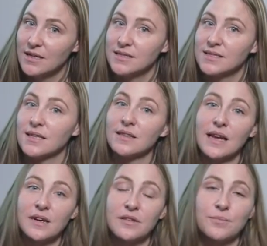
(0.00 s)

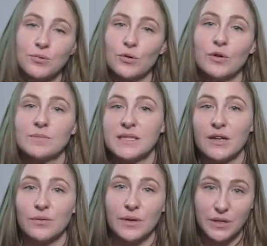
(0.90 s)
select the programs that
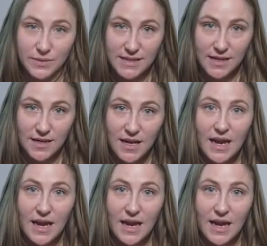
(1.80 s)
you are using,